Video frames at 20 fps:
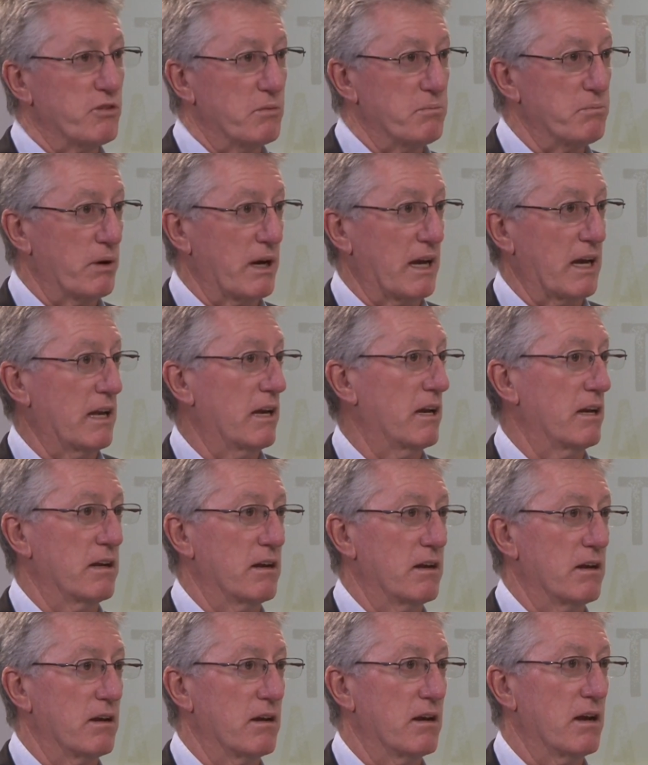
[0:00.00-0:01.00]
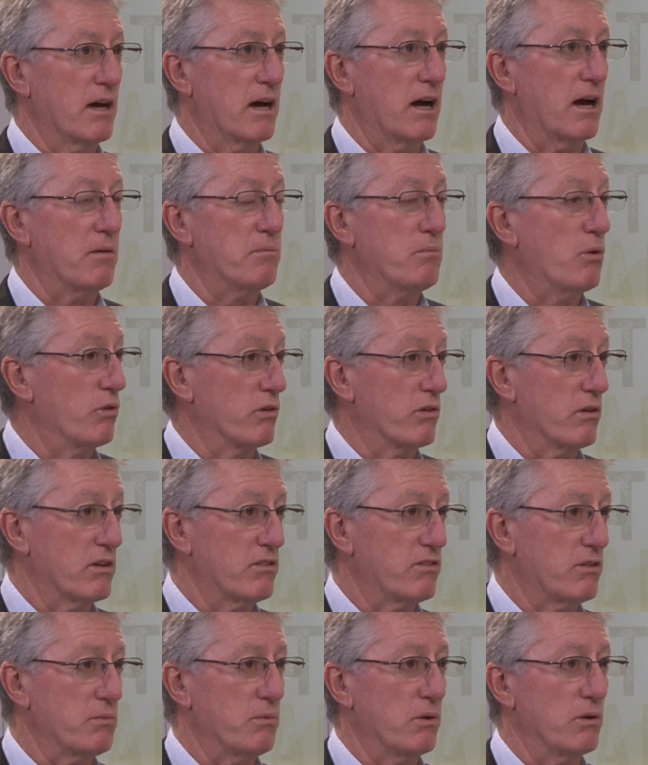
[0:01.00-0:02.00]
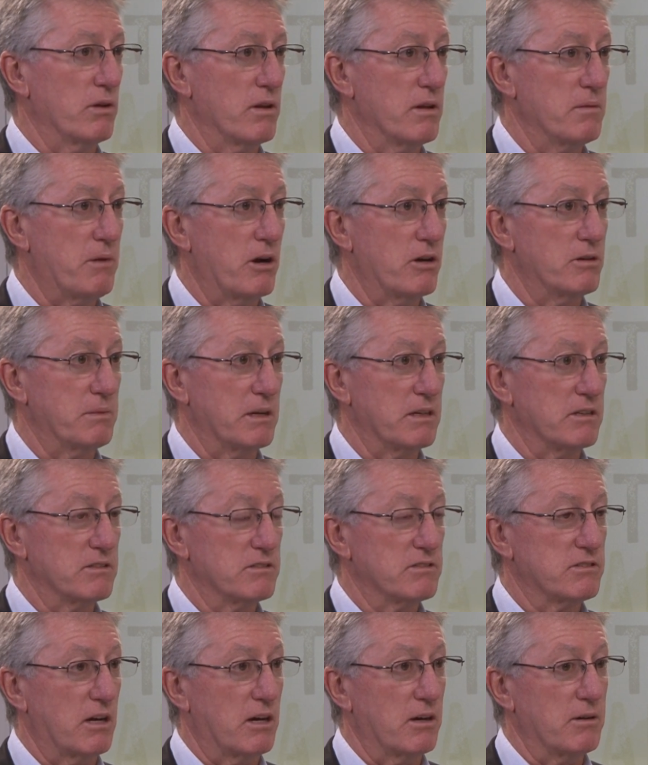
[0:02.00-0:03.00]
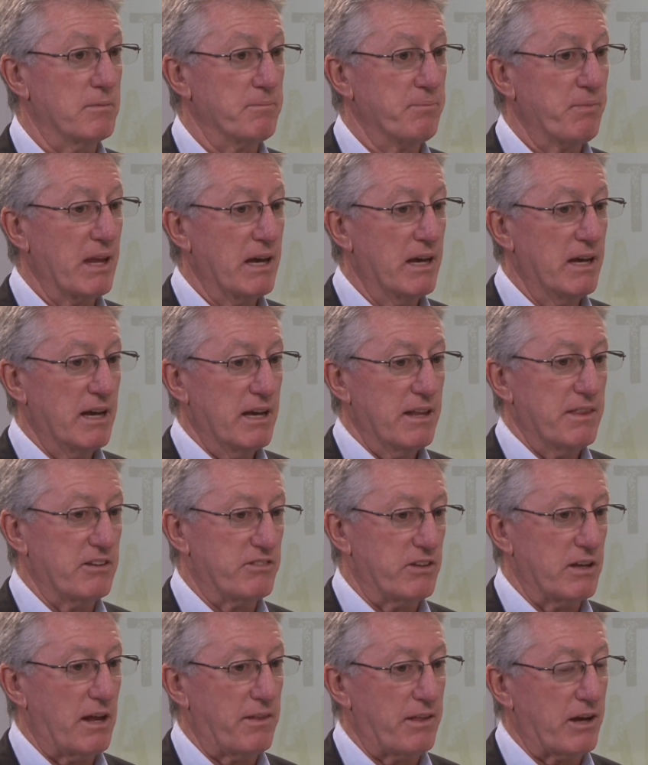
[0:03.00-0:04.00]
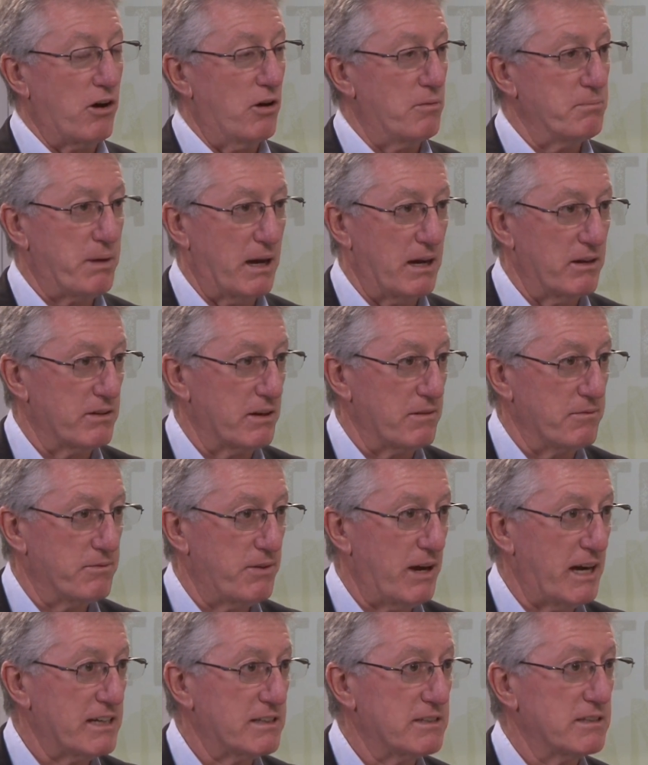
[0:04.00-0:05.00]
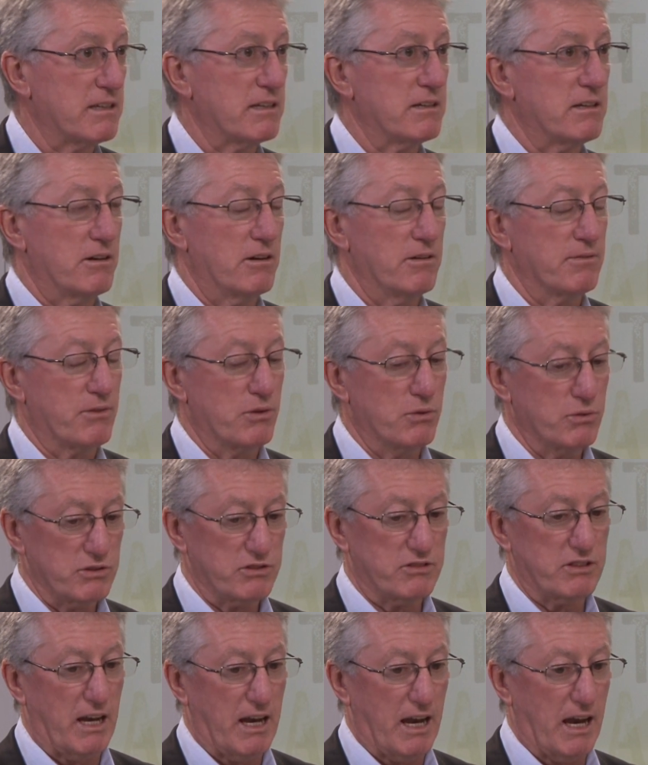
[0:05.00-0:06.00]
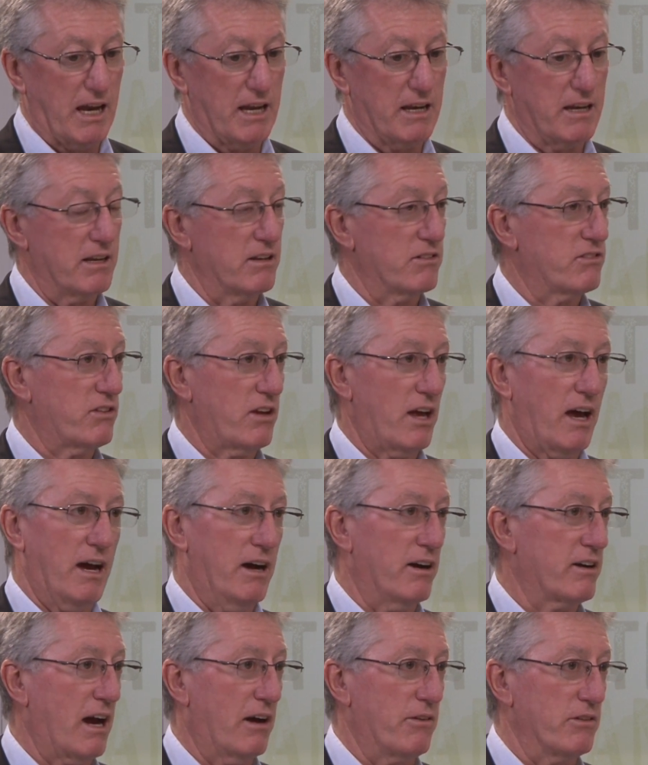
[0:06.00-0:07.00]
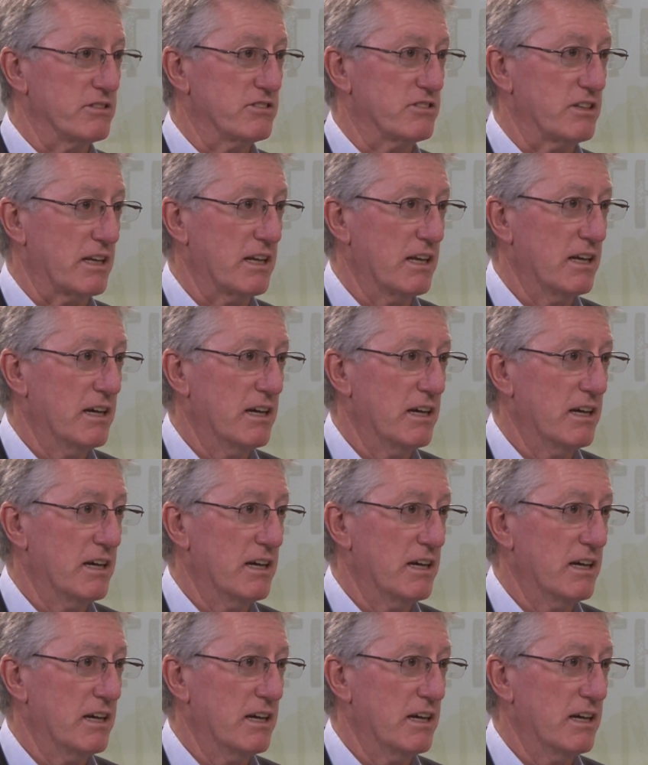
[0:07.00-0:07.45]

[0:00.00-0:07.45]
them bringing in more greasy wool at the moment. So there's another compounding factor, of course, and it's our currency.